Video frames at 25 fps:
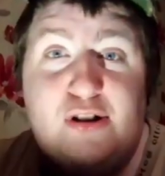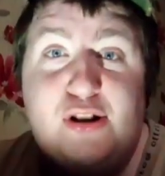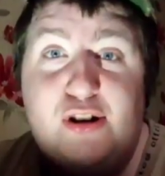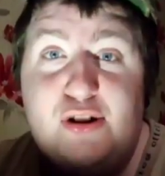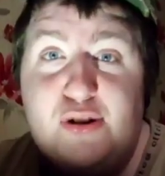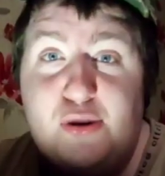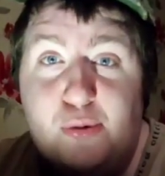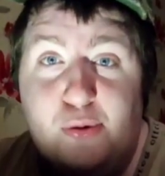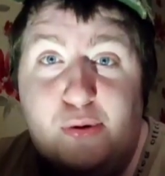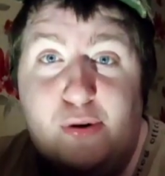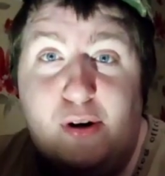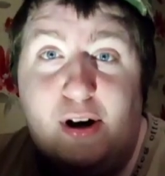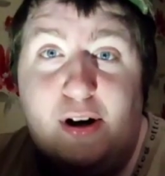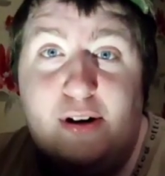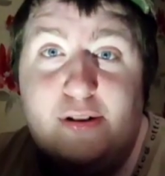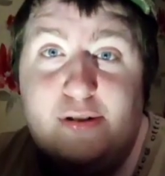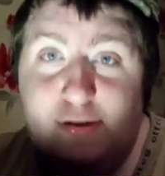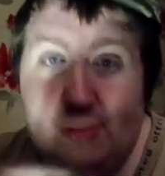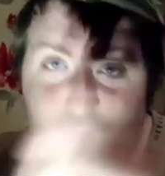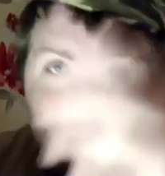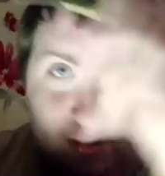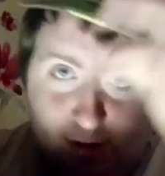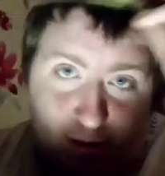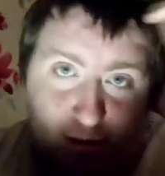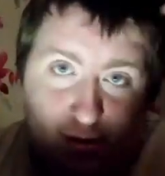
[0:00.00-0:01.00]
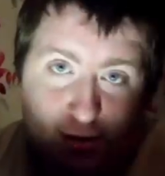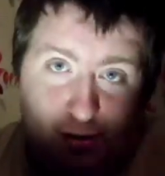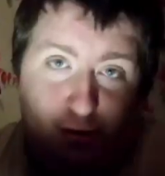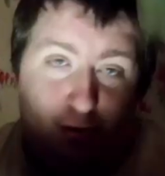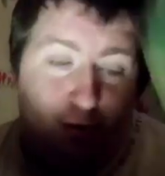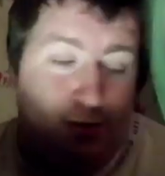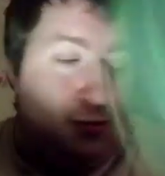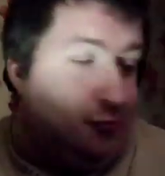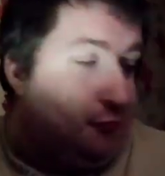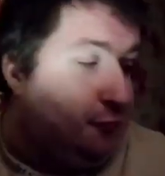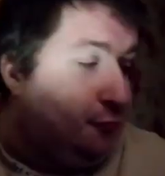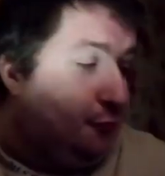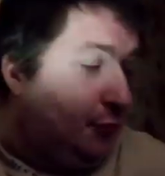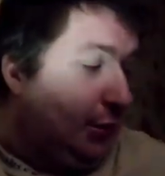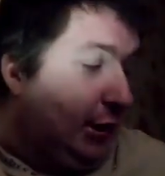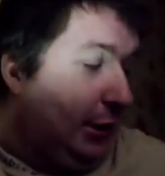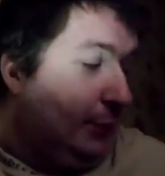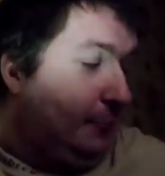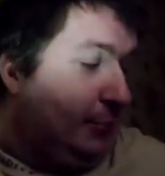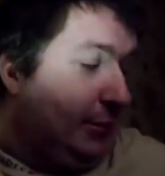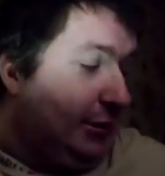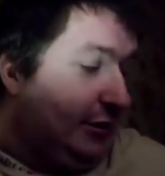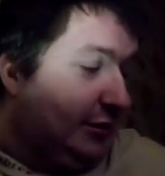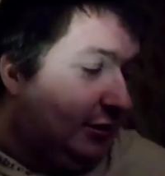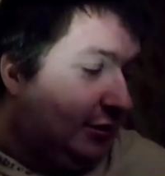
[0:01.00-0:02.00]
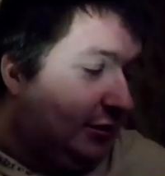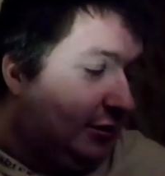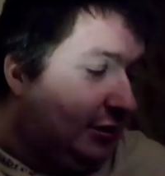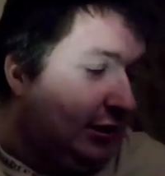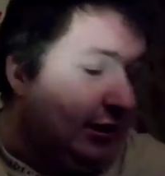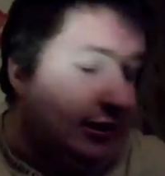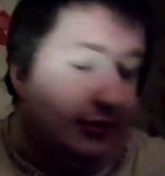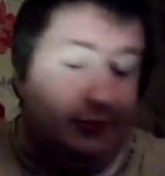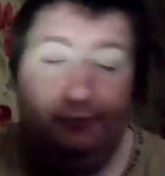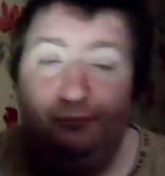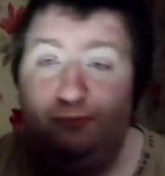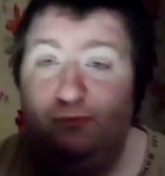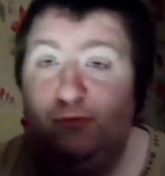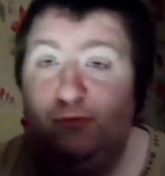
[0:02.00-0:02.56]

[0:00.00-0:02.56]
to you guys. But I'll be in soon.